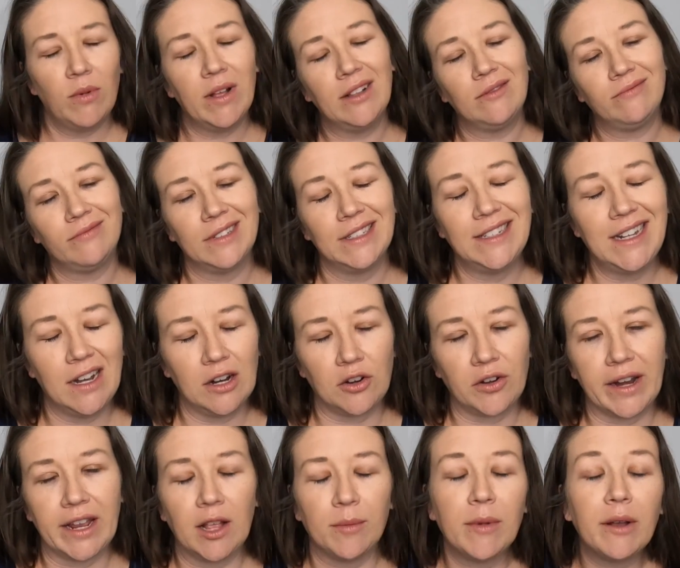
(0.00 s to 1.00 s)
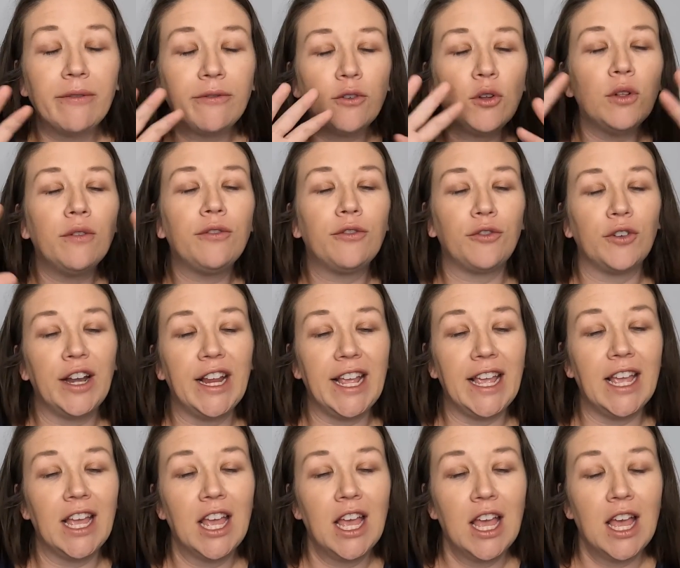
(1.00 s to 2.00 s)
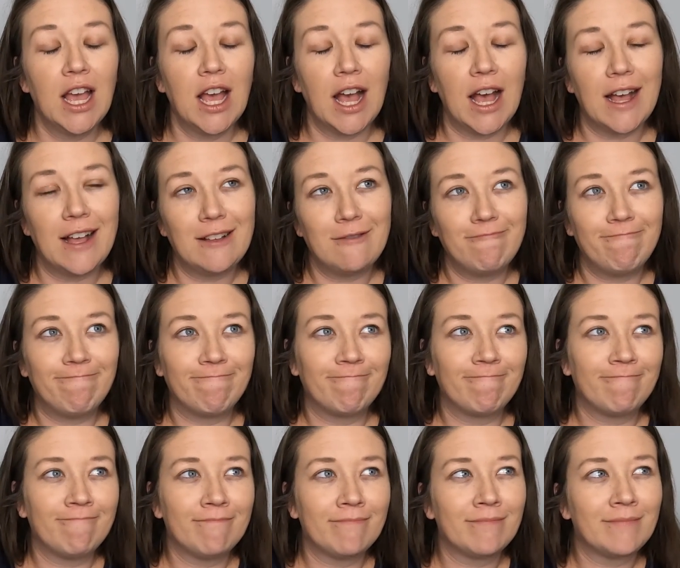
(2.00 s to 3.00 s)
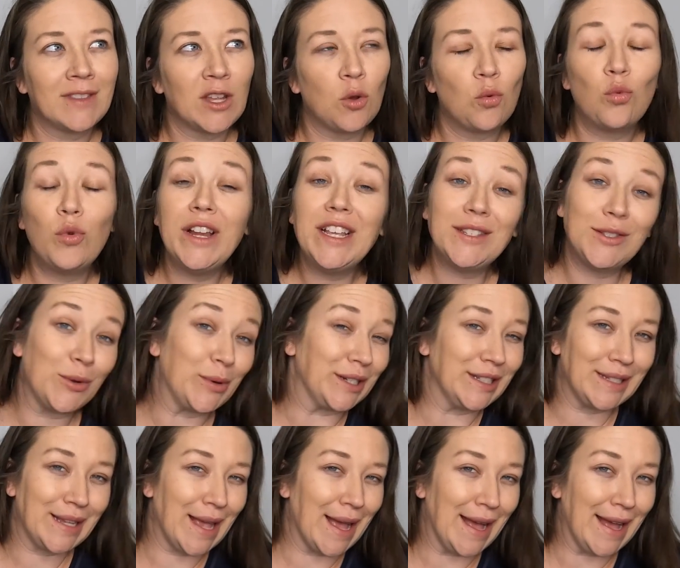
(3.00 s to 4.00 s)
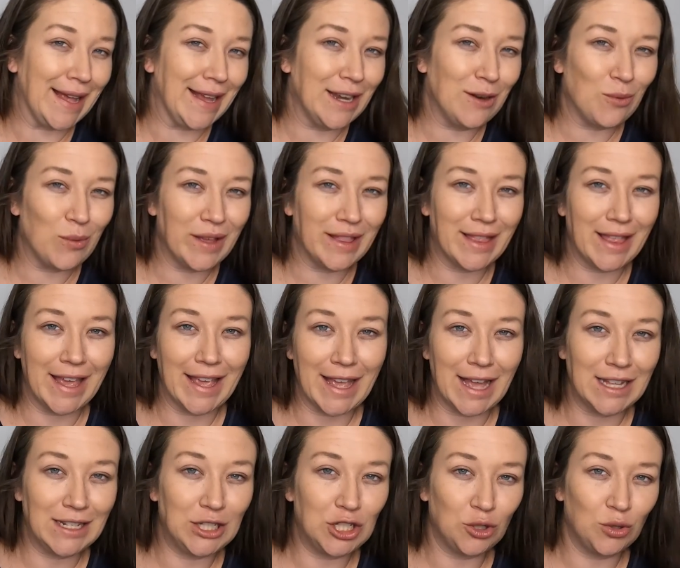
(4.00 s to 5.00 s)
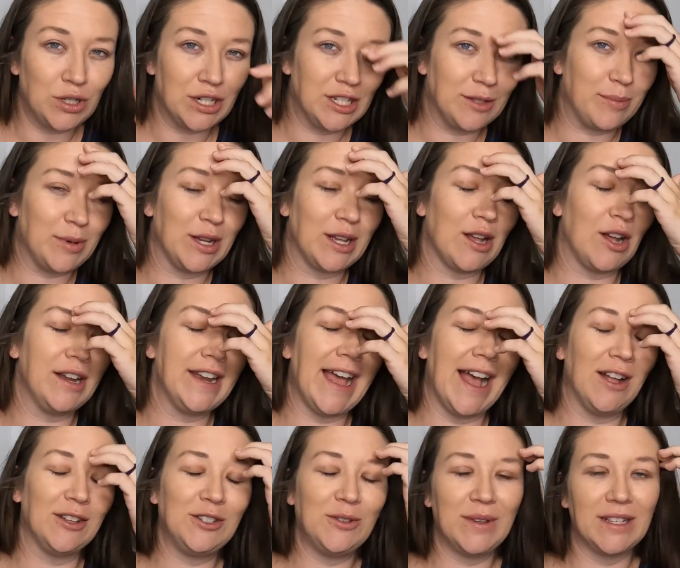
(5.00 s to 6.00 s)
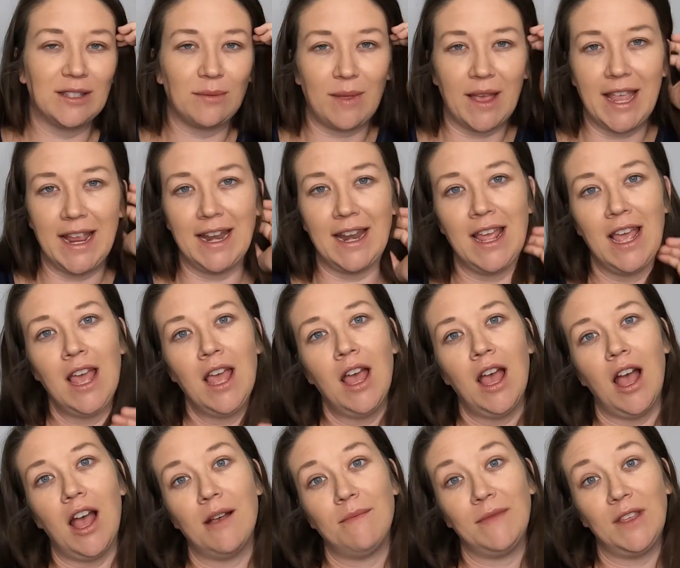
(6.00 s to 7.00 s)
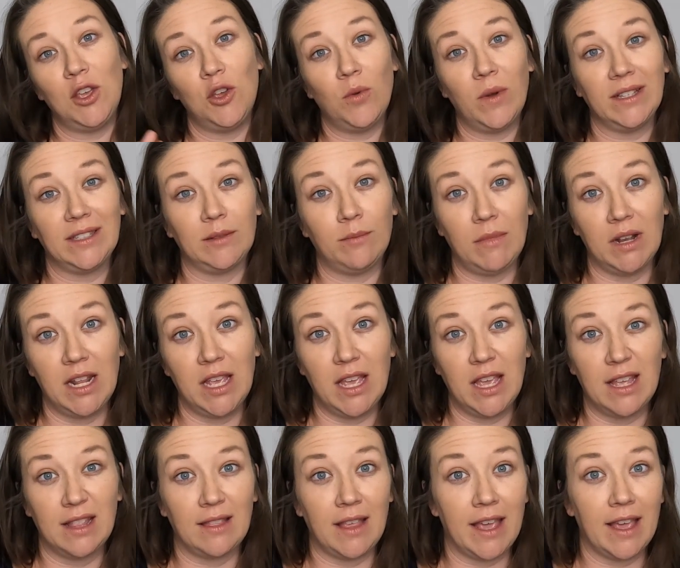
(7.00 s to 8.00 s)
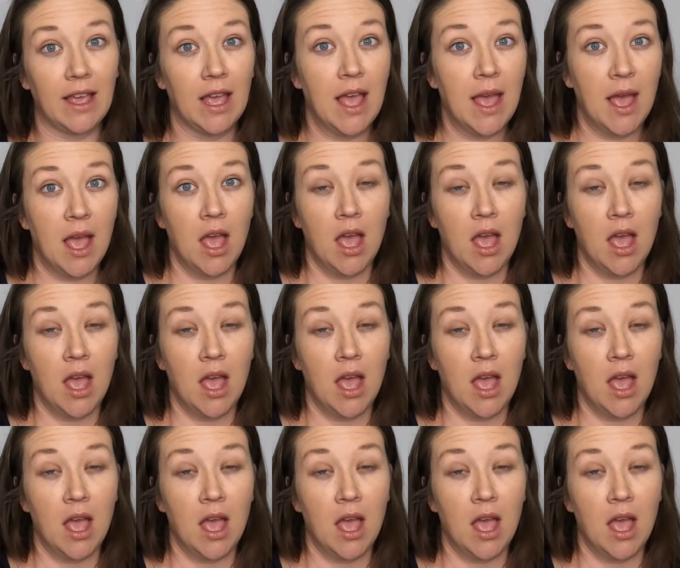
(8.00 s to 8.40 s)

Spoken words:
Well, it's not a curriculum, a full free resource guide with like a children's book on how to explain the US money and like